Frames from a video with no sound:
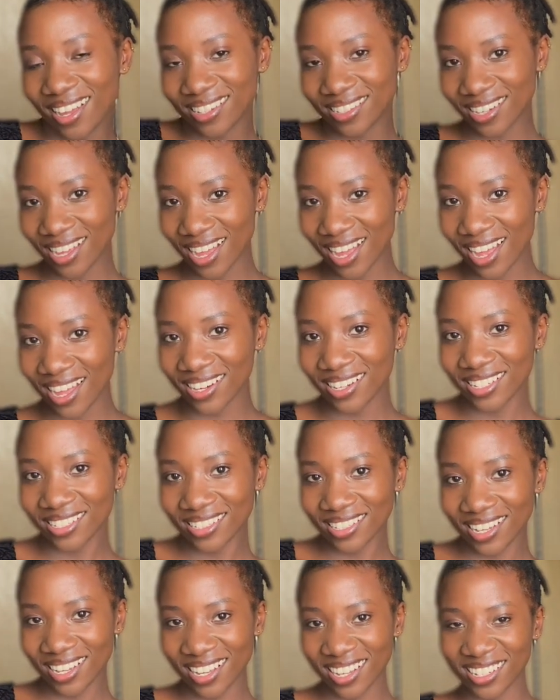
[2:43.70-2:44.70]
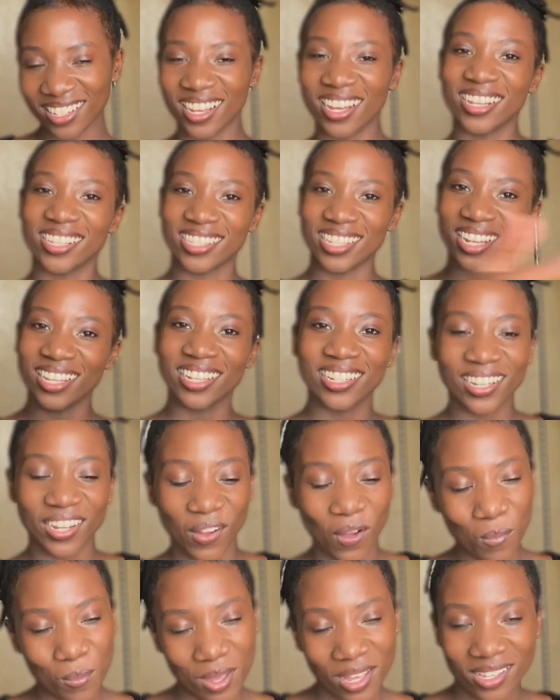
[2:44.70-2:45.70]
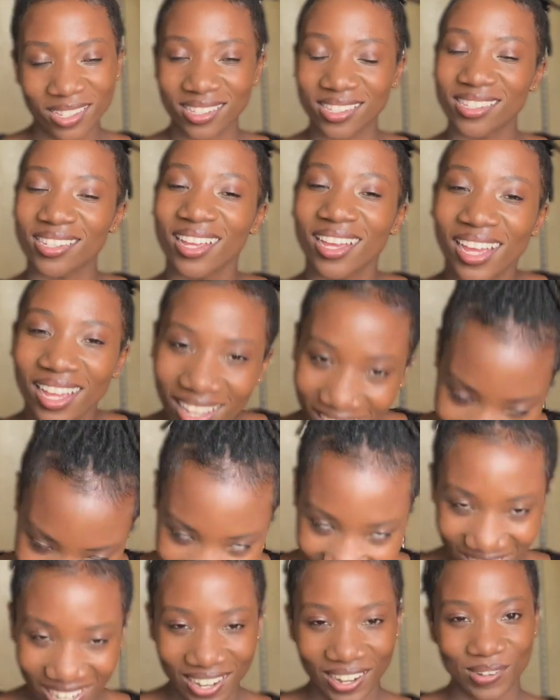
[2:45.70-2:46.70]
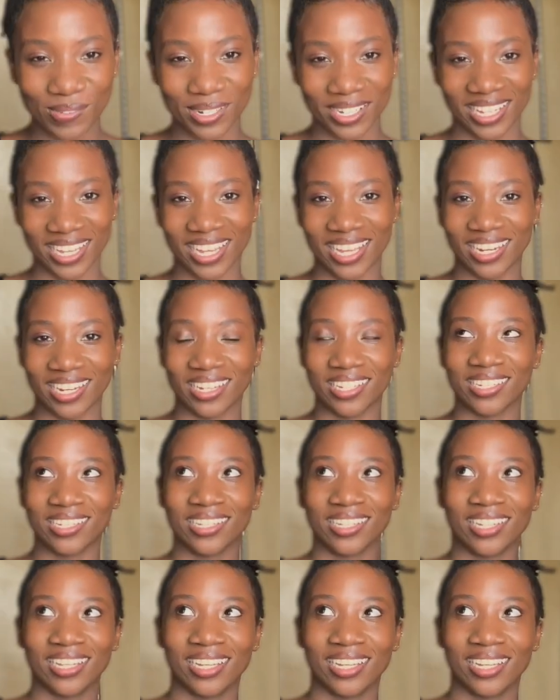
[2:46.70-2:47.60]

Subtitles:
na na na na. Selena Gomez, come and get it.